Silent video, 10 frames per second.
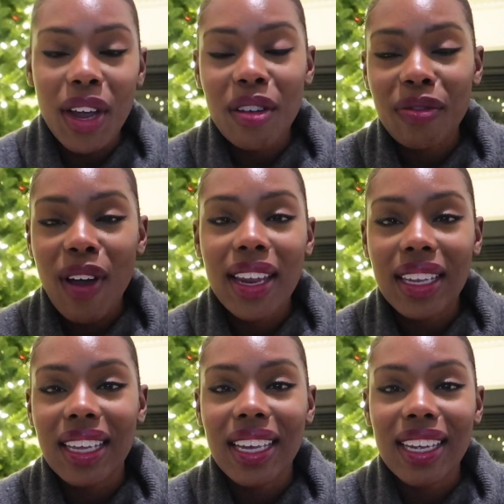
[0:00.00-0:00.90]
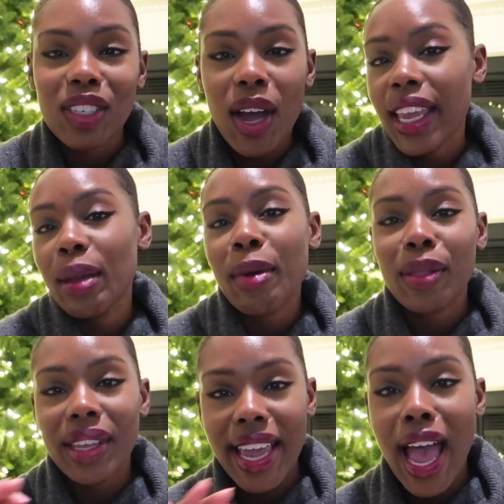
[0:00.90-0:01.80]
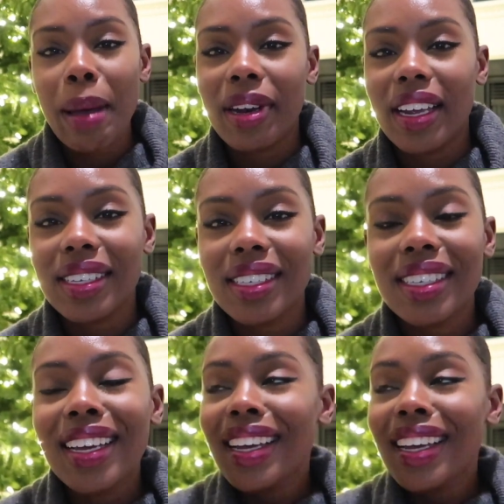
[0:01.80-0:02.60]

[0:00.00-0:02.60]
are finally talking about the cabinets.